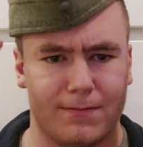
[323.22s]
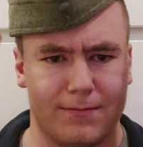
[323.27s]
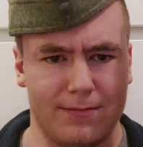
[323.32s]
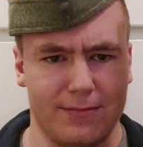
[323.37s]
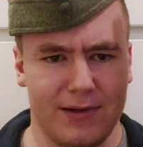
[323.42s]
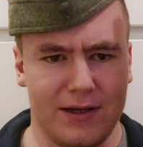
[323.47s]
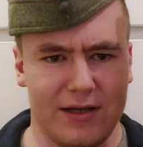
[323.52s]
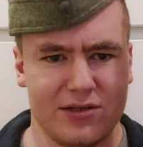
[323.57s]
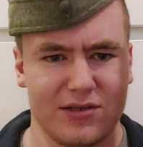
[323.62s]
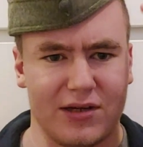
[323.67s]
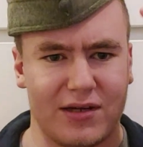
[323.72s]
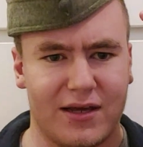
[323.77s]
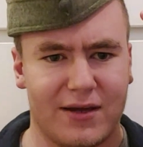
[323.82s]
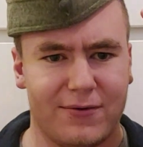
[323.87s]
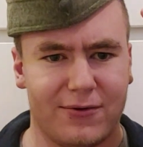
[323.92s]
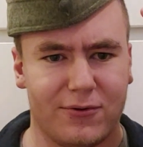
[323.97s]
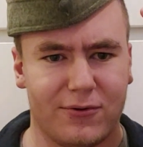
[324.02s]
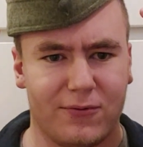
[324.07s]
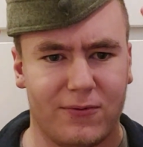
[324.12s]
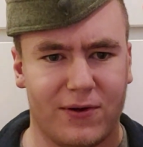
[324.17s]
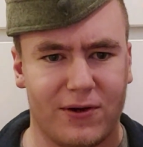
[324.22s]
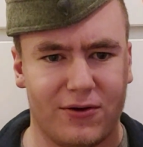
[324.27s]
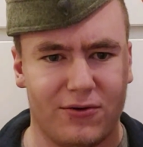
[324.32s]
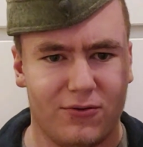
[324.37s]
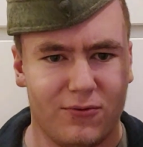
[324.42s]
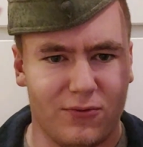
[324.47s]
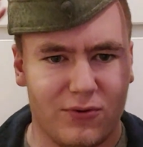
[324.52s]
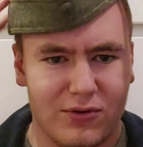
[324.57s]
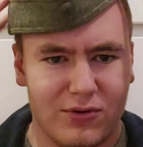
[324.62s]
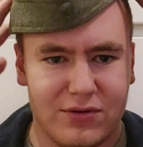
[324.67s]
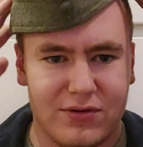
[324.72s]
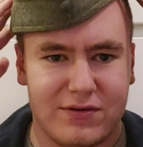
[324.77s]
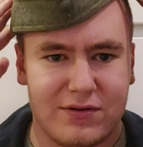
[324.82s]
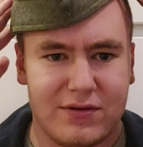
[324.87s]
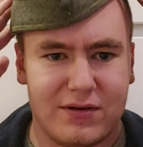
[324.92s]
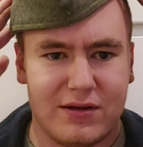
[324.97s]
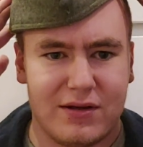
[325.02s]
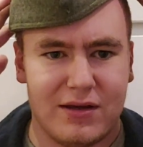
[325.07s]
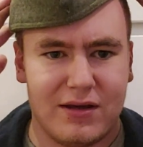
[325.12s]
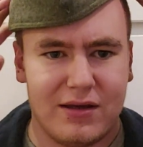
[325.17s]
basically how you would wear it. You wouldn't.
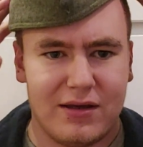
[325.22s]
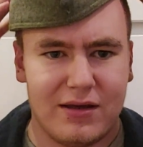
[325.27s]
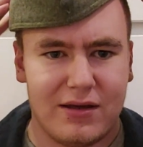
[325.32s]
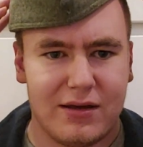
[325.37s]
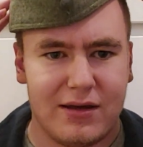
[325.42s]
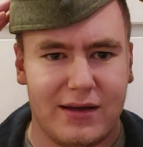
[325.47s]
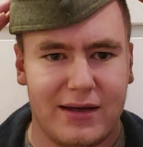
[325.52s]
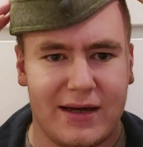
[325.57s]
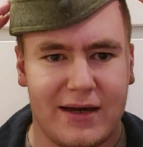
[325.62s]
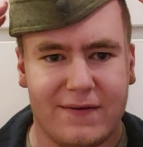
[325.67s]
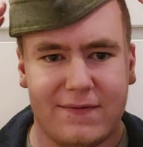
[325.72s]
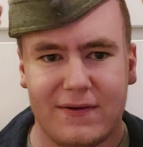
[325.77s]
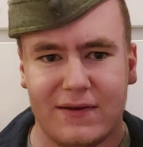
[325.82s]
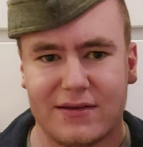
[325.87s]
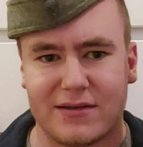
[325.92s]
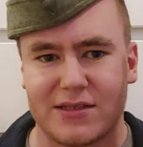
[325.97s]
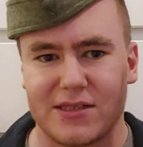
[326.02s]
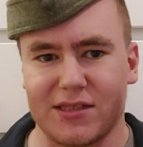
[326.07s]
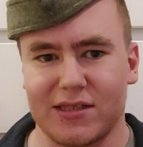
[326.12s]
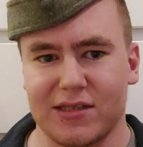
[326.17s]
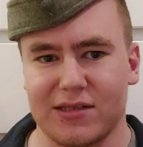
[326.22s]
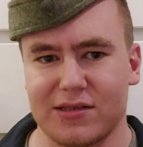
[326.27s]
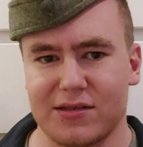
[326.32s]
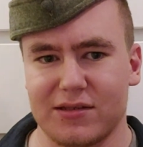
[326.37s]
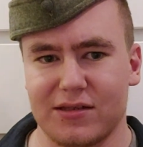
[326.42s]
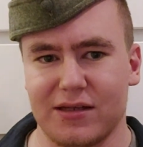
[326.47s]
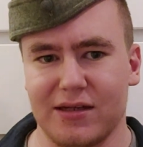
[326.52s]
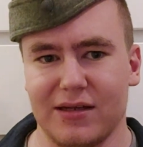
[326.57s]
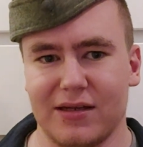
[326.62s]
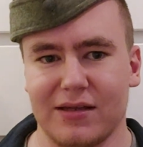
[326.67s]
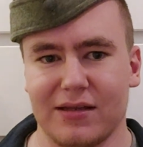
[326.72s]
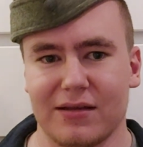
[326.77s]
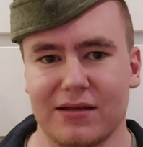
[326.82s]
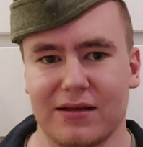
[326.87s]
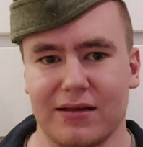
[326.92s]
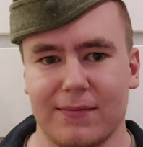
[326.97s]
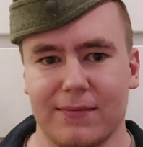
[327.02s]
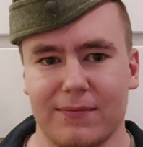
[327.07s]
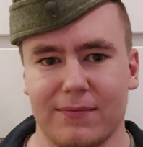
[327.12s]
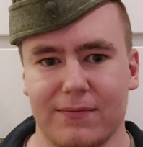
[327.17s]
I haven't seen
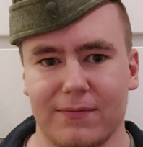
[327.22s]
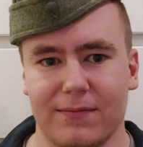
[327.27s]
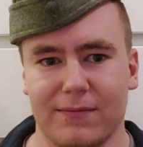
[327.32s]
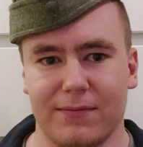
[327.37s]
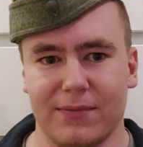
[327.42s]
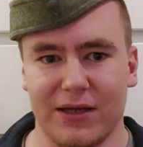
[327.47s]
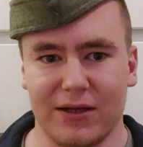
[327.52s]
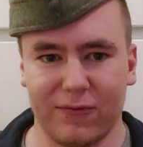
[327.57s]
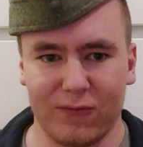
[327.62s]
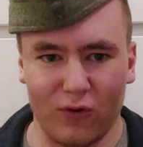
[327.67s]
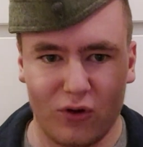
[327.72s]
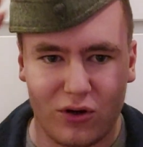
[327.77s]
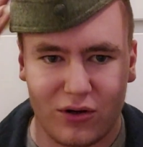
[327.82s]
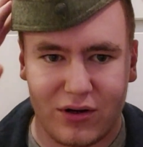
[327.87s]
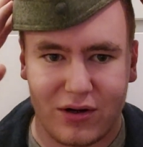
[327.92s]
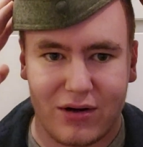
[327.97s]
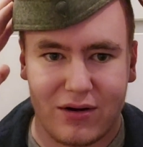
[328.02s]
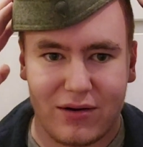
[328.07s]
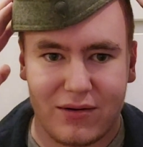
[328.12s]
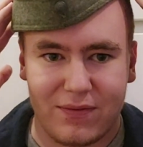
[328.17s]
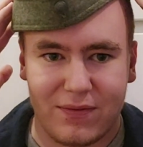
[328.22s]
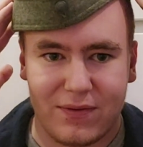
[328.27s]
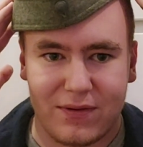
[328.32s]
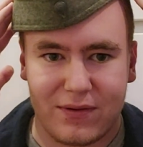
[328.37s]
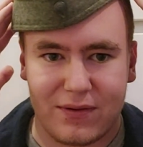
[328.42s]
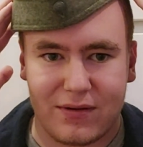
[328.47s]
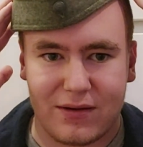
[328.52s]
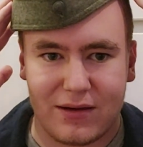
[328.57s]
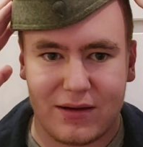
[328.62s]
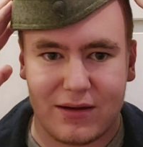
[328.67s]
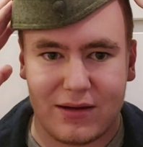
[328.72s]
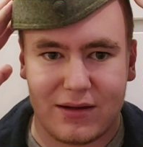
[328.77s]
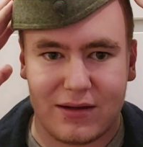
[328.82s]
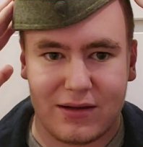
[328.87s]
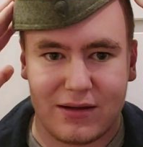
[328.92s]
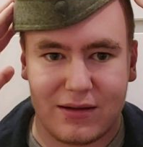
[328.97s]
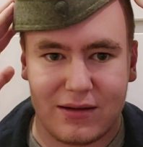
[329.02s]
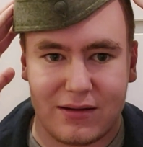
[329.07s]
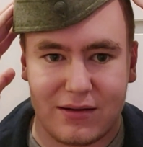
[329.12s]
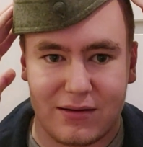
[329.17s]
them being worn
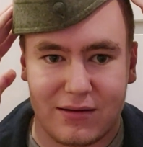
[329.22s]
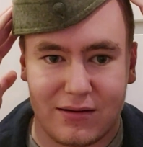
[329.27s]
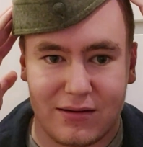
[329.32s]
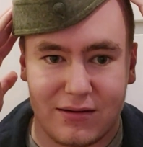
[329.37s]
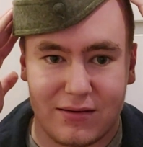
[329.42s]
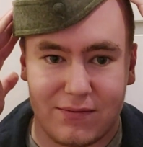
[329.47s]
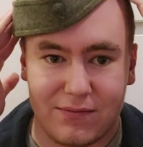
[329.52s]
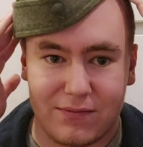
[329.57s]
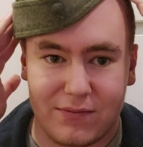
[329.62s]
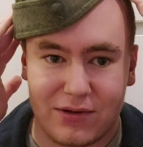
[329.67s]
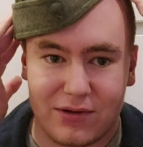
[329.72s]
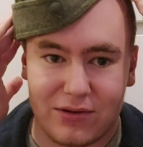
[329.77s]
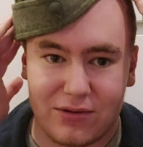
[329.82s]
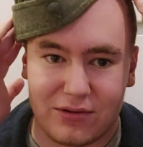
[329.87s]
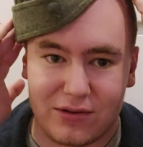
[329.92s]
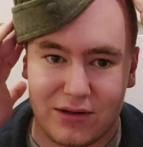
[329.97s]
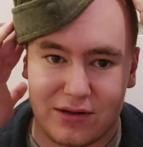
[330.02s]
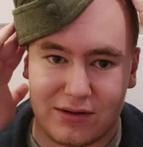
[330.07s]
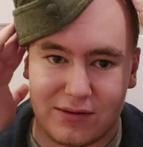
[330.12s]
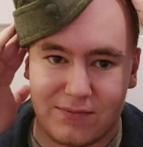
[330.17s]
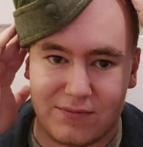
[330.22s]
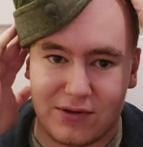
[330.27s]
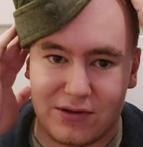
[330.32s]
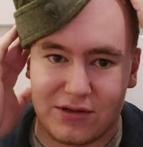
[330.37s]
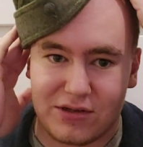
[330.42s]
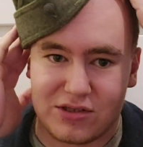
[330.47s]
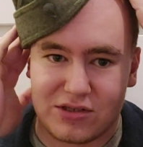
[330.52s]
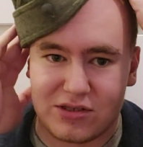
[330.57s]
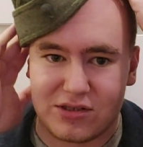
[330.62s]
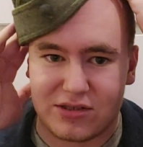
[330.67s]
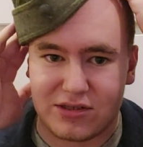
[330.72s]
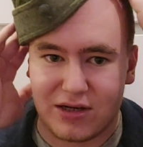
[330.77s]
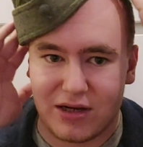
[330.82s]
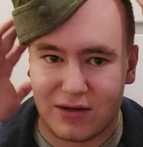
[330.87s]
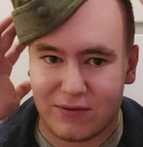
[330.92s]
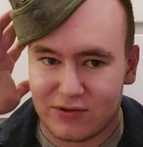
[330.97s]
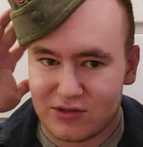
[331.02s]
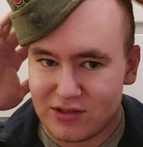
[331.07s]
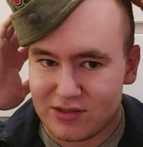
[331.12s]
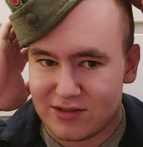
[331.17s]
a lot like the British
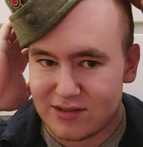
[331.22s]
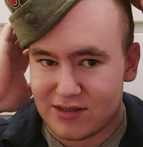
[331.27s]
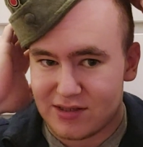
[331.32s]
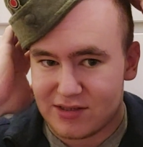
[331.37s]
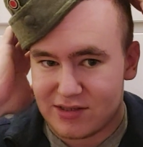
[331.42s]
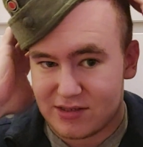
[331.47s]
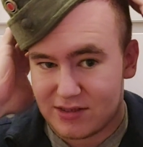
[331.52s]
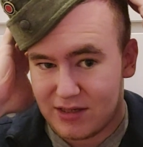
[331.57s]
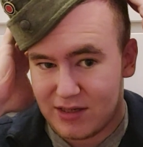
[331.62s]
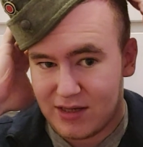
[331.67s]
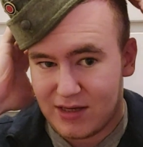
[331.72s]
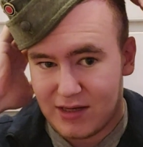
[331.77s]
style, which is this.